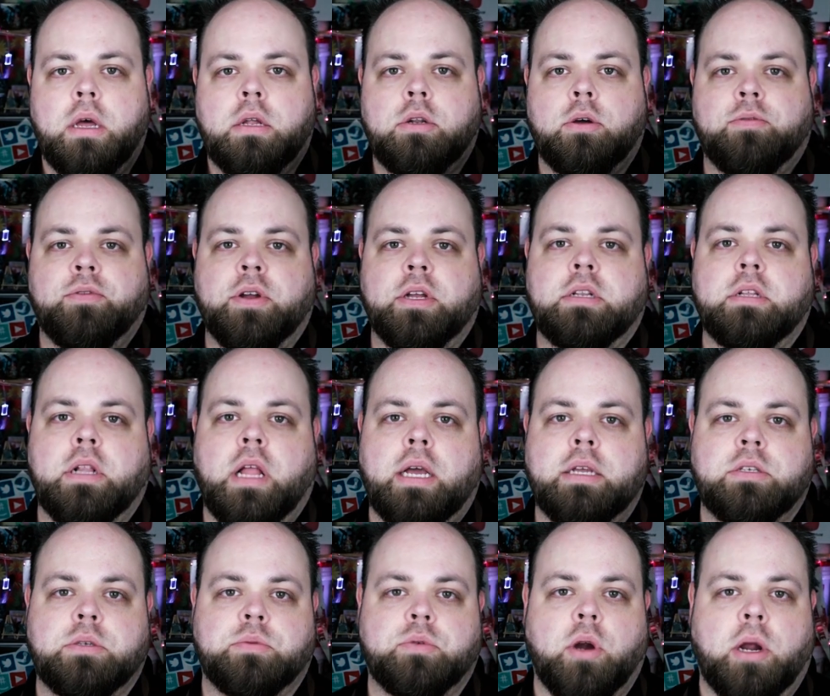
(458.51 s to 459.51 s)
Don't forget to
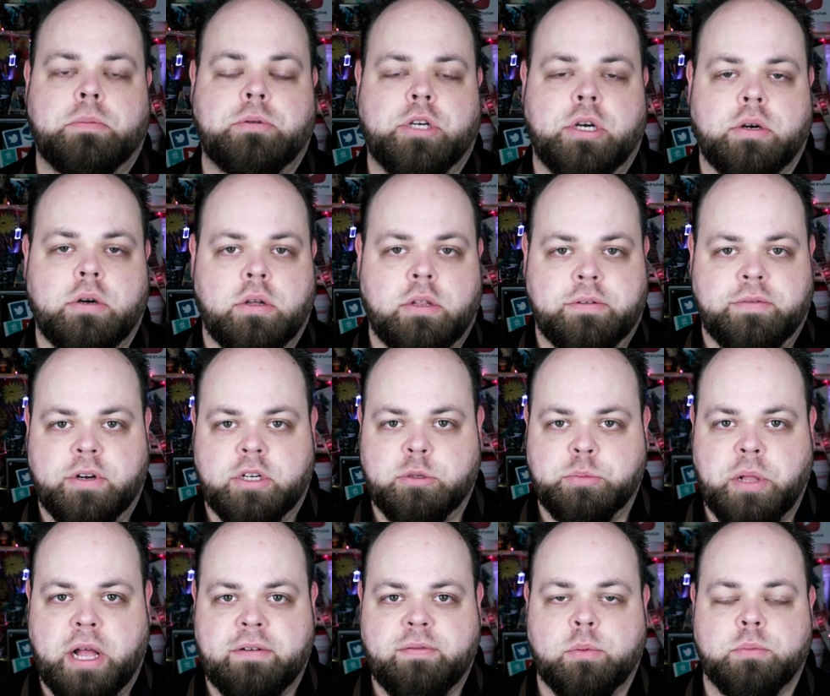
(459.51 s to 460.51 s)
like, subscribe, share on all the various
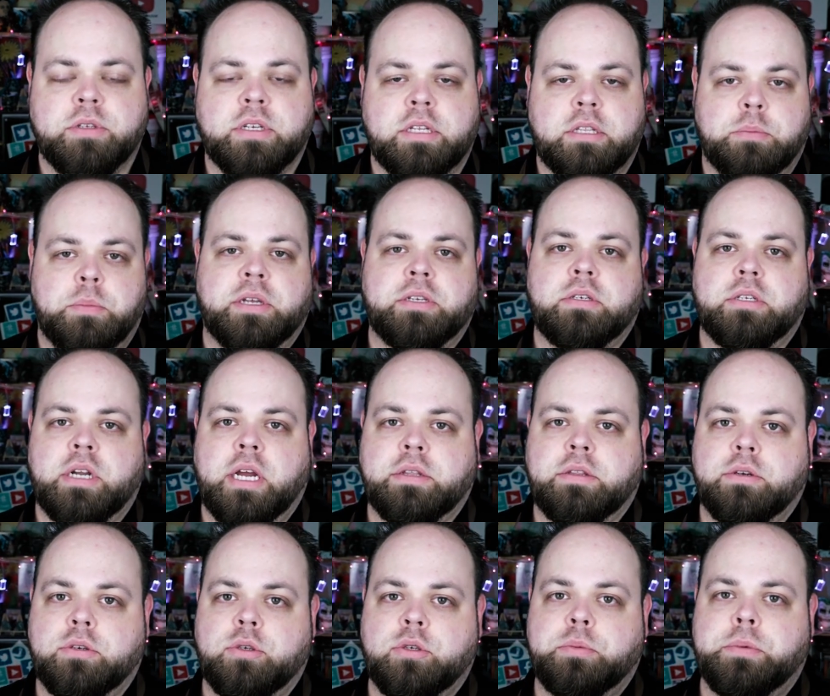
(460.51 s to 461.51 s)
platforms. Get the message out
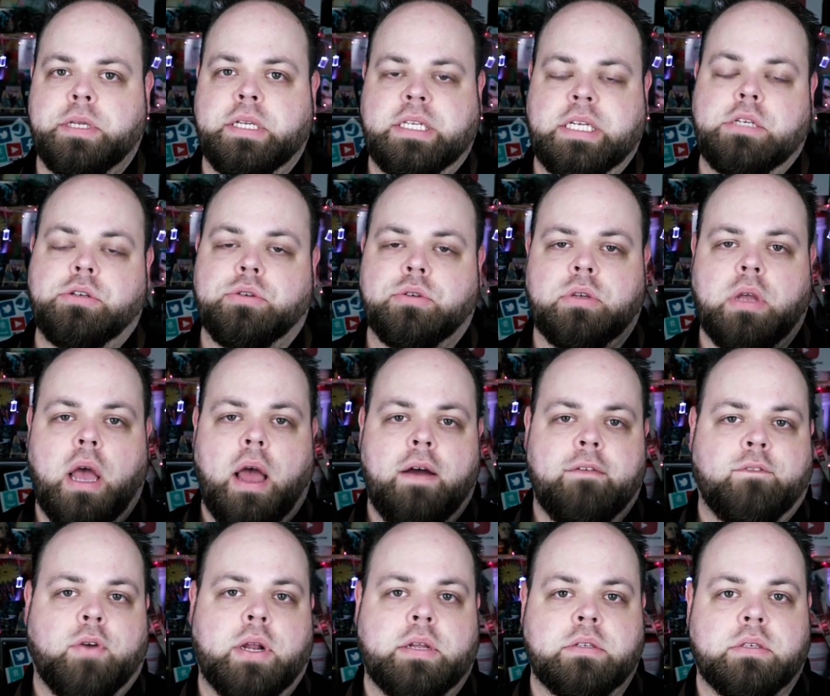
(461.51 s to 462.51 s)
there to as many teachers,
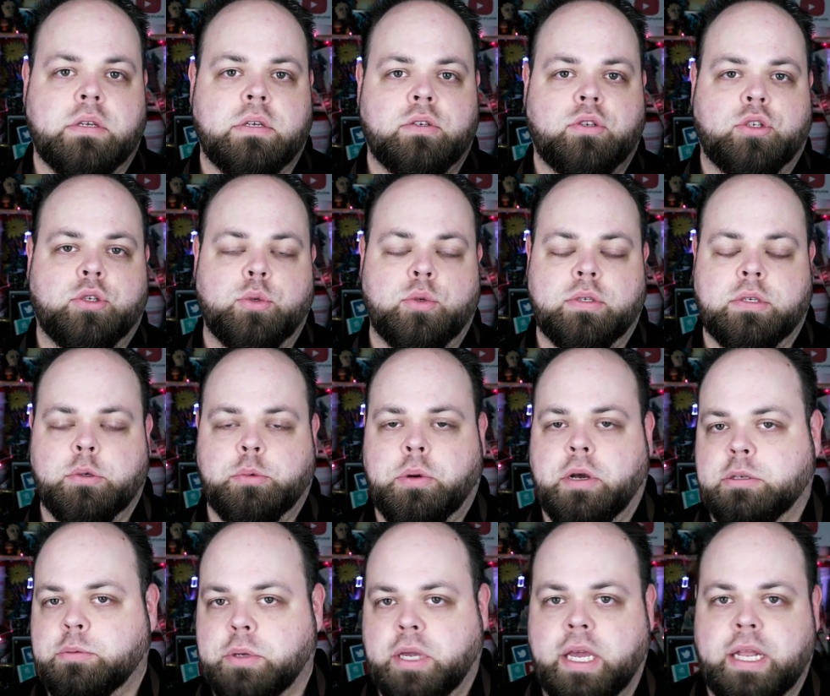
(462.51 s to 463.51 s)
friends, students as we
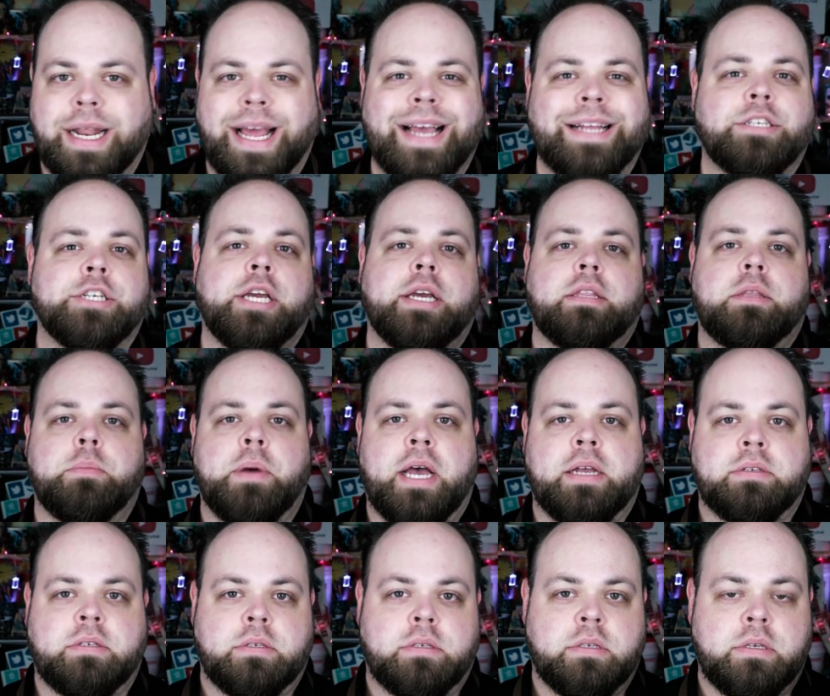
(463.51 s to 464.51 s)
possibly can. Educate the
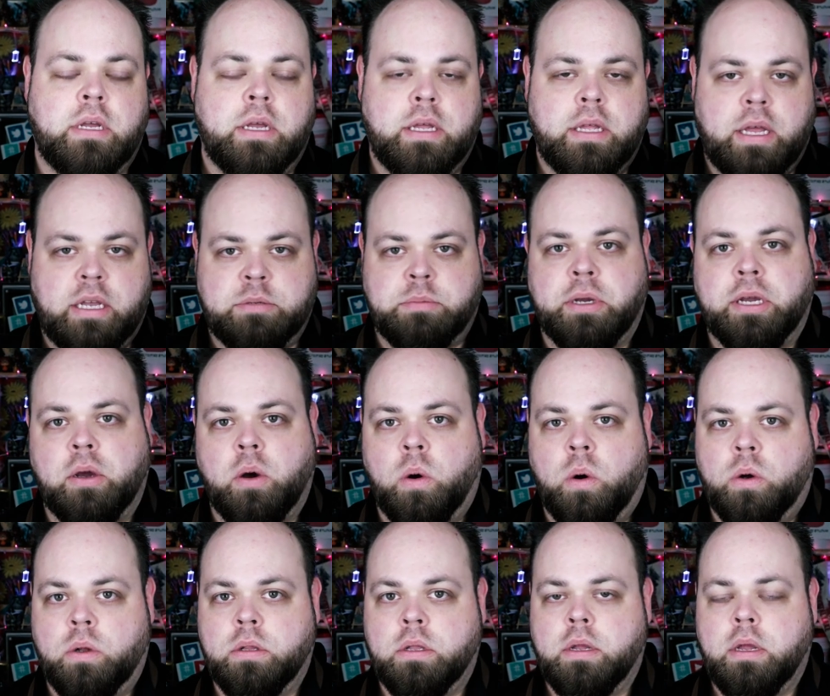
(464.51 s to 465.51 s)
masses as my
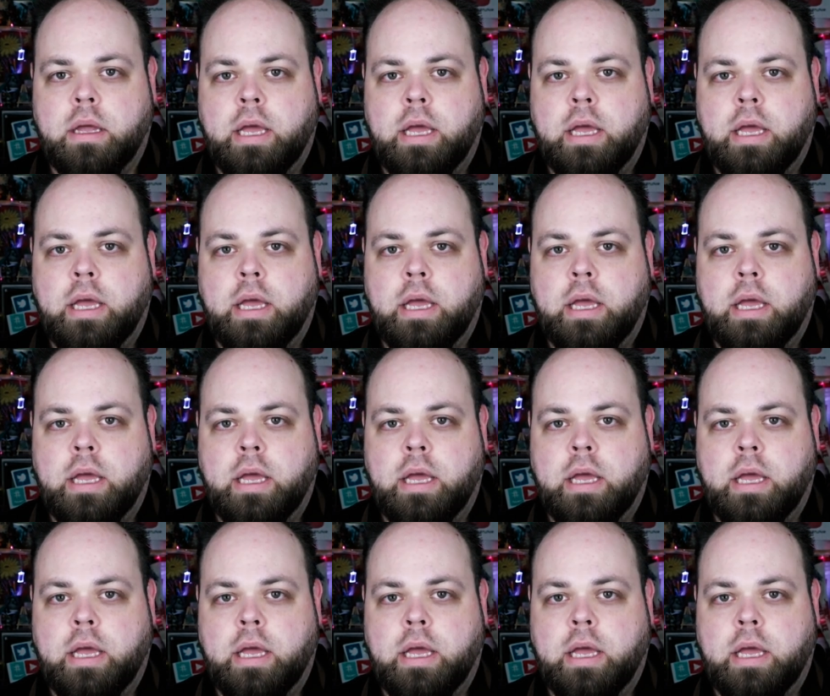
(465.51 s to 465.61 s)
goal.